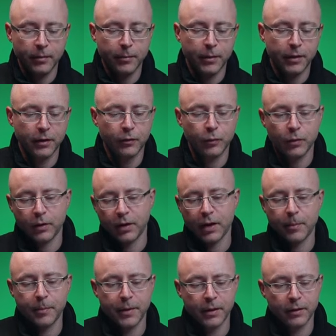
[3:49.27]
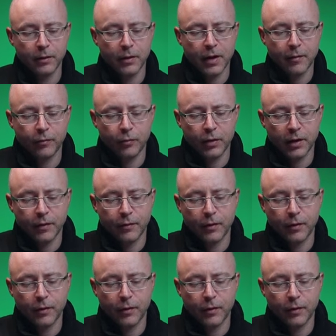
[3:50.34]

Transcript: But this one here apparently have to kind of